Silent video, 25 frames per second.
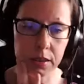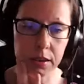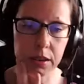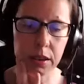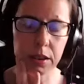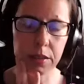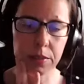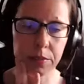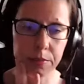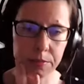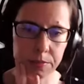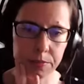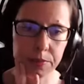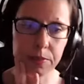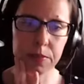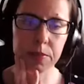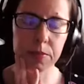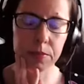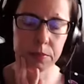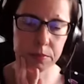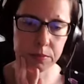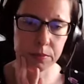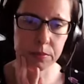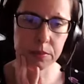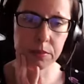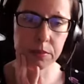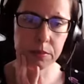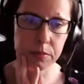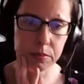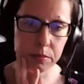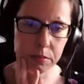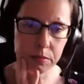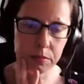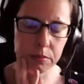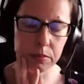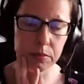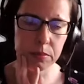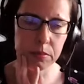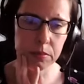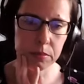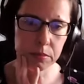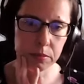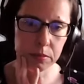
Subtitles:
I know the person. Yeah.